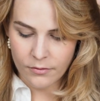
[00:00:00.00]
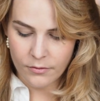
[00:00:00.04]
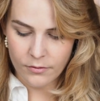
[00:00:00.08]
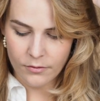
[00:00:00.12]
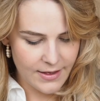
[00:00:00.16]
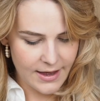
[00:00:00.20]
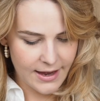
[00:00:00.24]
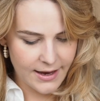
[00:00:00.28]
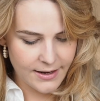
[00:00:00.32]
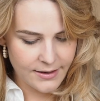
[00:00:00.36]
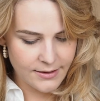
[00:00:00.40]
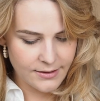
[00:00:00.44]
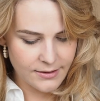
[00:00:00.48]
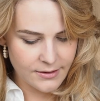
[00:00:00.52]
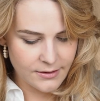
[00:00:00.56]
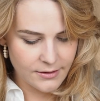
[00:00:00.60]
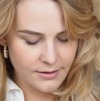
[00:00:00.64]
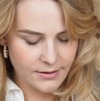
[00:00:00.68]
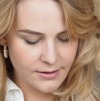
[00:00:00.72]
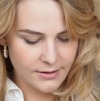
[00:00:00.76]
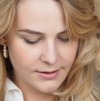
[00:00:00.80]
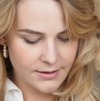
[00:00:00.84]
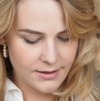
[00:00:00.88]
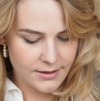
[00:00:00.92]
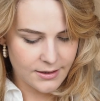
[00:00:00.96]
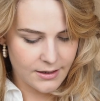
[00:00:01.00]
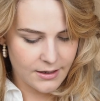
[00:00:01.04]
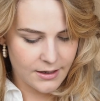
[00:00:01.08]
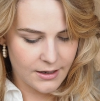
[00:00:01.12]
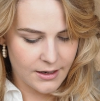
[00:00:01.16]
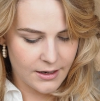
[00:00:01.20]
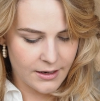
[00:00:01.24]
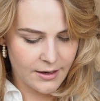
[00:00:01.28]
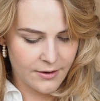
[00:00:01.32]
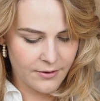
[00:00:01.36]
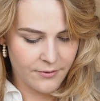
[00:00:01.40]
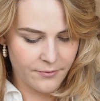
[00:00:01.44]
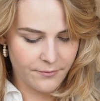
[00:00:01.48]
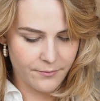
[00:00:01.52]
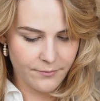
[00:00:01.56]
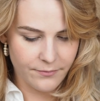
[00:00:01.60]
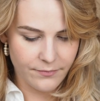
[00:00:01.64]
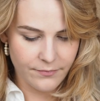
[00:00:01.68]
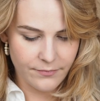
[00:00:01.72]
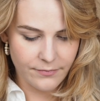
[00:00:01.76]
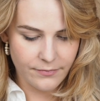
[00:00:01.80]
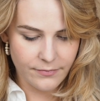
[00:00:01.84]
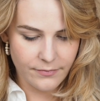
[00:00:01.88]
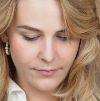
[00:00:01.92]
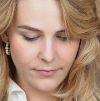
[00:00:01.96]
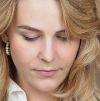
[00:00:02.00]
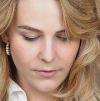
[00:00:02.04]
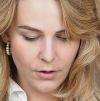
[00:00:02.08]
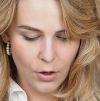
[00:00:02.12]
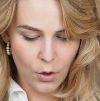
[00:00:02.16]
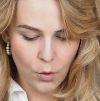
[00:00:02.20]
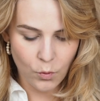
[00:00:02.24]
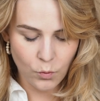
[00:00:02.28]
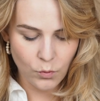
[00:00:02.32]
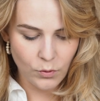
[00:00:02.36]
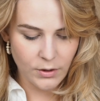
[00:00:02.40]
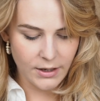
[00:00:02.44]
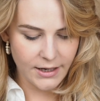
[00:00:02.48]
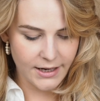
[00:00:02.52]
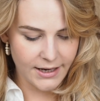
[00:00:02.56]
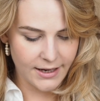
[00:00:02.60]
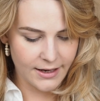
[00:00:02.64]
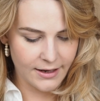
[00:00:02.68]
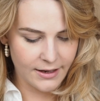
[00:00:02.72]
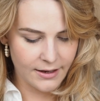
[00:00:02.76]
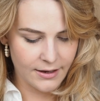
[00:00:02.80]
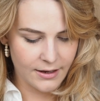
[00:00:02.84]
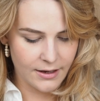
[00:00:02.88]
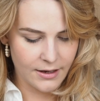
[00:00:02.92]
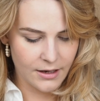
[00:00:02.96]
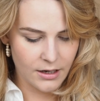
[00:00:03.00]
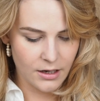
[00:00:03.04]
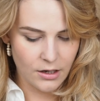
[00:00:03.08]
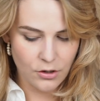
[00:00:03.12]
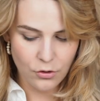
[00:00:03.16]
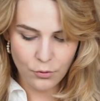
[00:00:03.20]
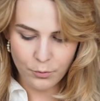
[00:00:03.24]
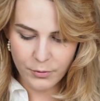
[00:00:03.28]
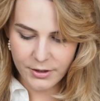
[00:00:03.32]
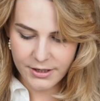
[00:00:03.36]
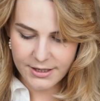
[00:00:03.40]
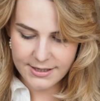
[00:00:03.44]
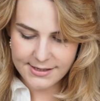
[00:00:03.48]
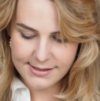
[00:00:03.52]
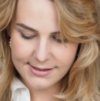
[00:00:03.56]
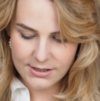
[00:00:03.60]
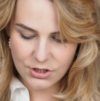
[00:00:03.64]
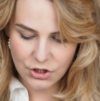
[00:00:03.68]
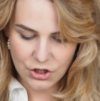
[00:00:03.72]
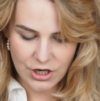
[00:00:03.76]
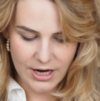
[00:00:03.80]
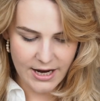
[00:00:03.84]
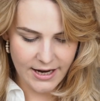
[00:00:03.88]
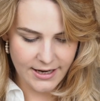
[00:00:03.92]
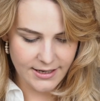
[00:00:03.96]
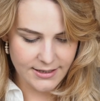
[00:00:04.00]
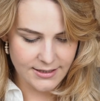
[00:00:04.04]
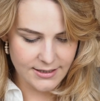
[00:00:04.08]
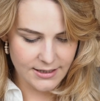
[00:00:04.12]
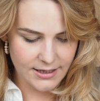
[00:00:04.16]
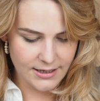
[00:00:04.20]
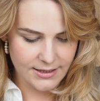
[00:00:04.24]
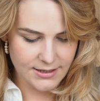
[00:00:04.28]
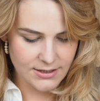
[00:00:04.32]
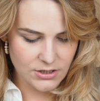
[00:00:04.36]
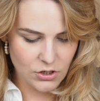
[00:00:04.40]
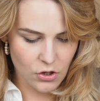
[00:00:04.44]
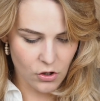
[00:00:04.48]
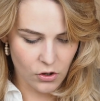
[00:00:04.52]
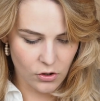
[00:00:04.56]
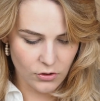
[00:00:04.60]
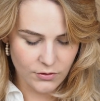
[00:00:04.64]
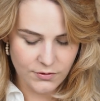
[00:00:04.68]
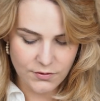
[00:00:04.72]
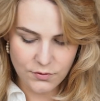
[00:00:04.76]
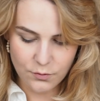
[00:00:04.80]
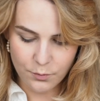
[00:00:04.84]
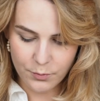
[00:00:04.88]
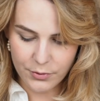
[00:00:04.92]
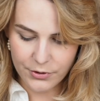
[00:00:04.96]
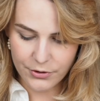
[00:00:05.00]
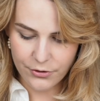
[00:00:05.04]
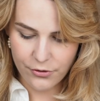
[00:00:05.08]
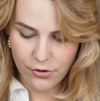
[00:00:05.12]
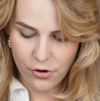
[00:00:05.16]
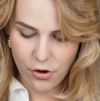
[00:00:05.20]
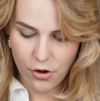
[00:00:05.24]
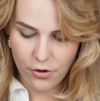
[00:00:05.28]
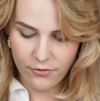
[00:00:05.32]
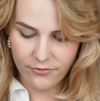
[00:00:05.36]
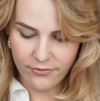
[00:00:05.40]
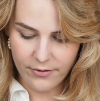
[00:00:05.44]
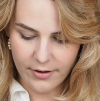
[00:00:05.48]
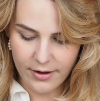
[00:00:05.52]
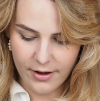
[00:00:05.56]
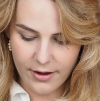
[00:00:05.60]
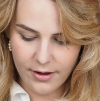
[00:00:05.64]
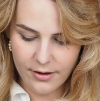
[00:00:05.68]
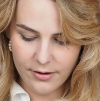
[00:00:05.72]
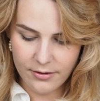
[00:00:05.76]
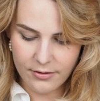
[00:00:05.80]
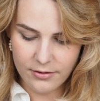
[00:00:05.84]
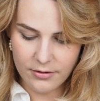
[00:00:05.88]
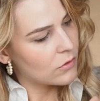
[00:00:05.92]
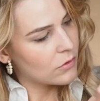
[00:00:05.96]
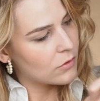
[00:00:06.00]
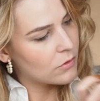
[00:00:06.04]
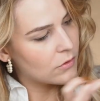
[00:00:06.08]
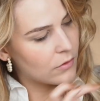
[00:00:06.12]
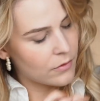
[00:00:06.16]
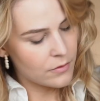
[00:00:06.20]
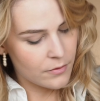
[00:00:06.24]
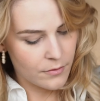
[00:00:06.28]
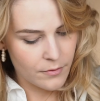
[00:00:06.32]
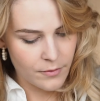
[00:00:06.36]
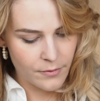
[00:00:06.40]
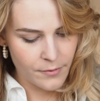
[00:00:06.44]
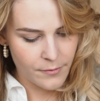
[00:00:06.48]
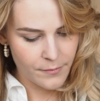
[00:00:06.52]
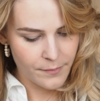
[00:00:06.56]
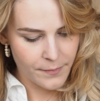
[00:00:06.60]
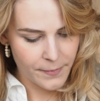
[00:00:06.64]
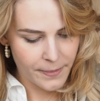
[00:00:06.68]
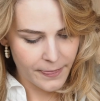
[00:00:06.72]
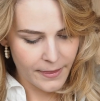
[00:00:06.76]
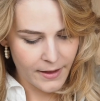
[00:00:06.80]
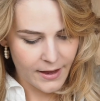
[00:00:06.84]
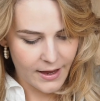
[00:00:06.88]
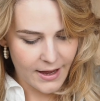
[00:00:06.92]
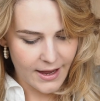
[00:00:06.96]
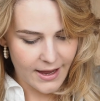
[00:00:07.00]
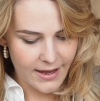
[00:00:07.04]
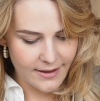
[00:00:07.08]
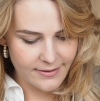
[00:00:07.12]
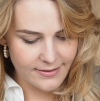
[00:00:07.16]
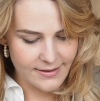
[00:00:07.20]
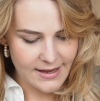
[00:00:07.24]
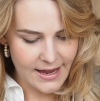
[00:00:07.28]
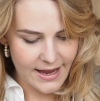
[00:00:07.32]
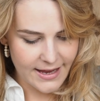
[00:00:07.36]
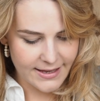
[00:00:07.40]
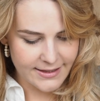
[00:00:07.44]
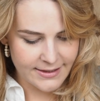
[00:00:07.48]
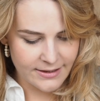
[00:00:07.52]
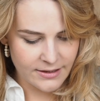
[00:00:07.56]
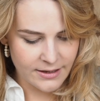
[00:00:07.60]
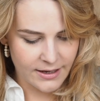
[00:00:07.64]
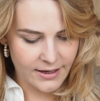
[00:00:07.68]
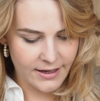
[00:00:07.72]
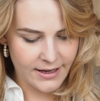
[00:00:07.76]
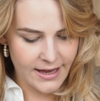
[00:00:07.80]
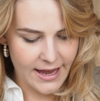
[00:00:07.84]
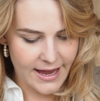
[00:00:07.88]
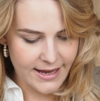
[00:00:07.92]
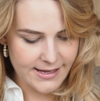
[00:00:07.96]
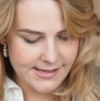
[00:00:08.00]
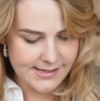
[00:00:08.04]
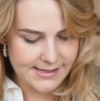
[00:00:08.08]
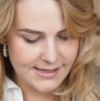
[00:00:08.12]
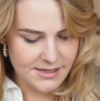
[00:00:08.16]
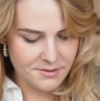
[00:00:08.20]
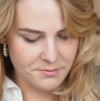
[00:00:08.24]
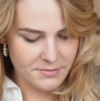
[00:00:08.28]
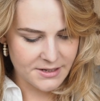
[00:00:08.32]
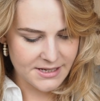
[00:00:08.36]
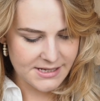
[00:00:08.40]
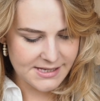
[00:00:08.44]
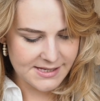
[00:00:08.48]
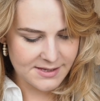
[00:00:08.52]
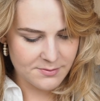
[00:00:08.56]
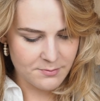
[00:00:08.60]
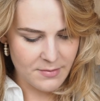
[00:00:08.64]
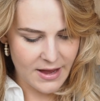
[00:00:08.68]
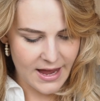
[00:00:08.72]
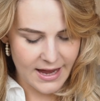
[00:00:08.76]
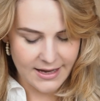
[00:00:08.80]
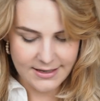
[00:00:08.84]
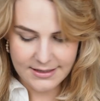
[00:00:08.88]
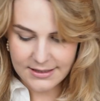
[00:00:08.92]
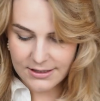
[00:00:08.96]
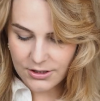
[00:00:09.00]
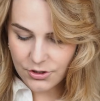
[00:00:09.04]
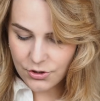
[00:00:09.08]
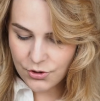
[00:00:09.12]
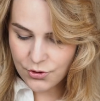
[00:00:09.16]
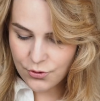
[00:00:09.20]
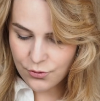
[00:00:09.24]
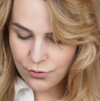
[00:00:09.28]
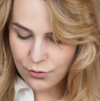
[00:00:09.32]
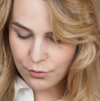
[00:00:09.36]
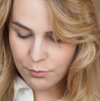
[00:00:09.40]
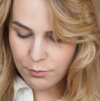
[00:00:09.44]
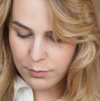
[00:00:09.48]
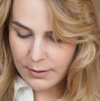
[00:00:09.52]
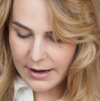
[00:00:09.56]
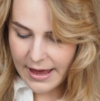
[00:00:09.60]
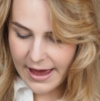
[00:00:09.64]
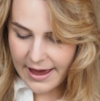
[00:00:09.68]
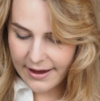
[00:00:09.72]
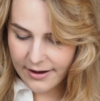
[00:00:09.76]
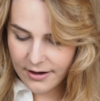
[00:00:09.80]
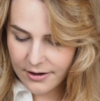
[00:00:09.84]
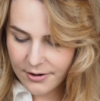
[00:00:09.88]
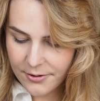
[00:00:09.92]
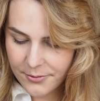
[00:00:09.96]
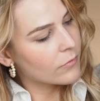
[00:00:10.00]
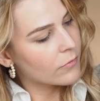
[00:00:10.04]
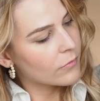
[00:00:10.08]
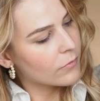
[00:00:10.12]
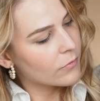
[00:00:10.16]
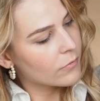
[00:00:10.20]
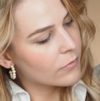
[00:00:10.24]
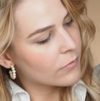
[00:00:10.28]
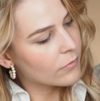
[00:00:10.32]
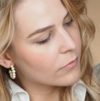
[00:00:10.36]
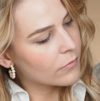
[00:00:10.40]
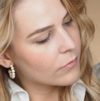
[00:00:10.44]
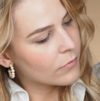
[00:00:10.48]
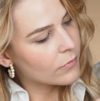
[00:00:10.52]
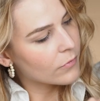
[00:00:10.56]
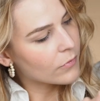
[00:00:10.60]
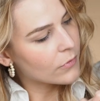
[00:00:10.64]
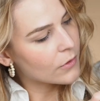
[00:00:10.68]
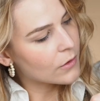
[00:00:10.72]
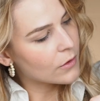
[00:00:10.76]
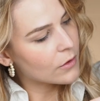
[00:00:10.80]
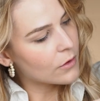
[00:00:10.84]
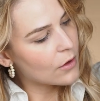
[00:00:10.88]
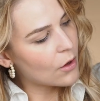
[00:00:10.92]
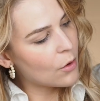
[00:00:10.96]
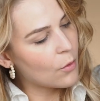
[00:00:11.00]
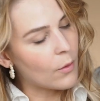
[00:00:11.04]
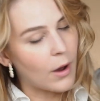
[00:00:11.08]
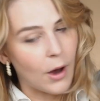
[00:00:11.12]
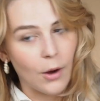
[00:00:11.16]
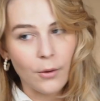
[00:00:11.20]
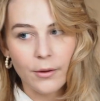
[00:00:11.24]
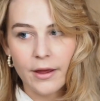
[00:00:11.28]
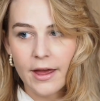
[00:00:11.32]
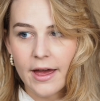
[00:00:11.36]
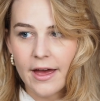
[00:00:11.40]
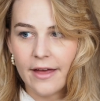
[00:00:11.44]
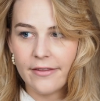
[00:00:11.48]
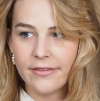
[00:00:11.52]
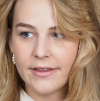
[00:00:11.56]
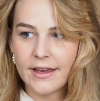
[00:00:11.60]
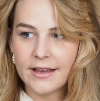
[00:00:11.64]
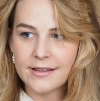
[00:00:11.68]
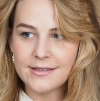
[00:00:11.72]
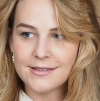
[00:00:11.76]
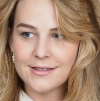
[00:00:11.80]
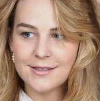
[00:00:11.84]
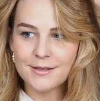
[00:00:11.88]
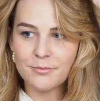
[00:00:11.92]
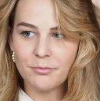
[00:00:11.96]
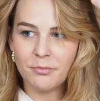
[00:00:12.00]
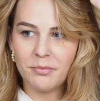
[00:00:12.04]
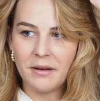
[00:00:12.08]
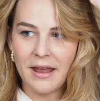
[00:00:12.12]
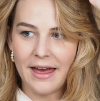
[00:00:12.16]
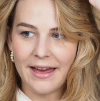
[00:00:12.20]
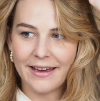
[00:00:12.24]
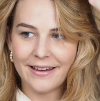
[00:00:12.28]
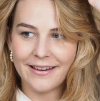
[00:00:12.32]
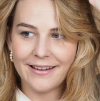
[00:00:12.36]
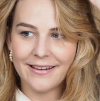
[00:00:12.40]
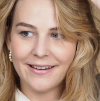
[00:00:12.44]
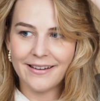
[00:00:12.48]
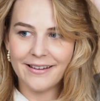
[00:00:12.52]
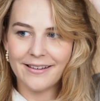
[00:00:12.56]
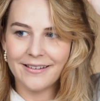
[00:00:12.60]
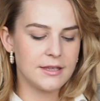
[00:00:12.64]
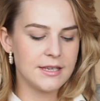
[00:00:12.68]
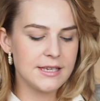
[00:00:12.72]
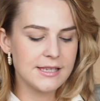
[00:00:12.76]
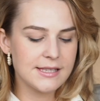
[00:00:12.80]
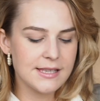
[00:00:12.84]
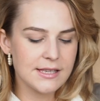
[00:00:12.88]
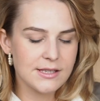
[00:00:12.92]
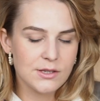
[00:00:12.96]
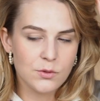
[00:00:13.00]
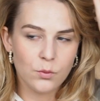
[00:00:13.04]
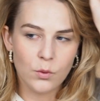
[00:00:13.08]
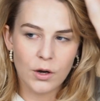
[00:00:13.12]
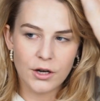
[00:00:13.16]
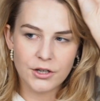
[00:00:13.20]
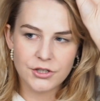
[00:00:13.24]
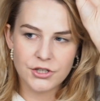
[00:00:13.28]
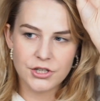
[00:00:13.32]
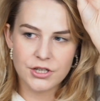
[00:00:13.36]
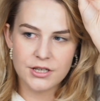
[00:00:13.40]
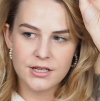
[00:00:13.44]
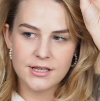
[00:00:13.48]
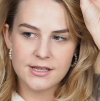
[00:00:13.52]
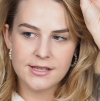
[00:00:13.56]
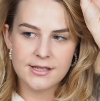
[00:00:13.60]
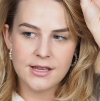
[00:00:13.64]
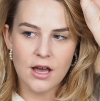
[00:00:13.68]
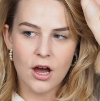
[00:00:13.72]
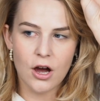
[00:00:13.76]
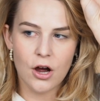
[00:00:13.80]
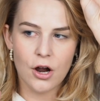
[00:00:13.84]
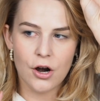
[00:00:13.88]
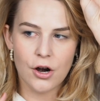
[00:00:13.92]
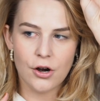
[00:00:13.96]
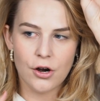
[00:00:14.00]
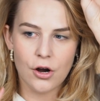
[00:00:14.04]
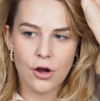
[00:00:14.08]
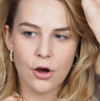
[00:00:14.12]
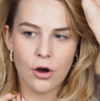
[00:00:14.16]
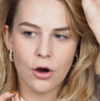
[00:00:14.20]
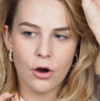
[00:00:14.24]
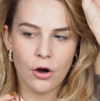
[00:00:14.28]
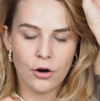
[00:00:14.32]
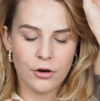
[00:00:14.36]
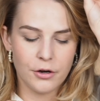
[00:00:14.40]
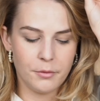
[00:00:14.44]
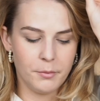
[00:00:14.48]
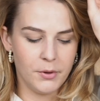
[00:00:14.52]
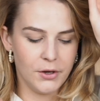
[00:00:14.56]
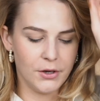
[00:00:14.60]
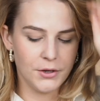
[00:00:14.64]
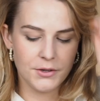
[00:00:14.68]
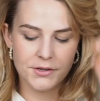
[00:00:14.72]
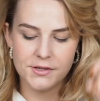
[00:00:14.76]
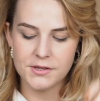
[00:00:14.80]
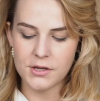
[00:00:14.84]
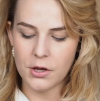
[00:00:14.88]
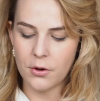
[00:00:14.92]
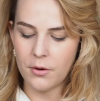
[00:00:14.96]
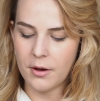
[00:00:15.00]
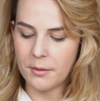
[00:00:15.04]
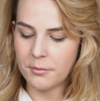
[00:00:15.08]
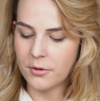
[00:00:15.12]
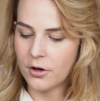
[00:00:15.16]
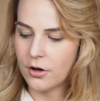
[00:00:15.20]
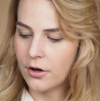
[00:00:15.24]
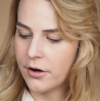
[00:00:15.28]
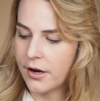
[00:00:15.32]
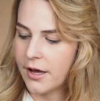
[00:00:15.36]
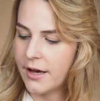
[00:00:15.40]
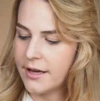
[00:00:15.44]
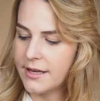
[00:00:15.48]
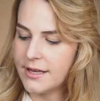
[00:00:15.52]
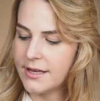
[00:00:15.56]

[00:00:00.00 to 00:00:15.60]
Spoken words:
Then the only luminous shade, it's called Supernova. And then again Seamless Matte in True Black. Oh well, yeah, that's black. These swatches are horrible, so I'm gonna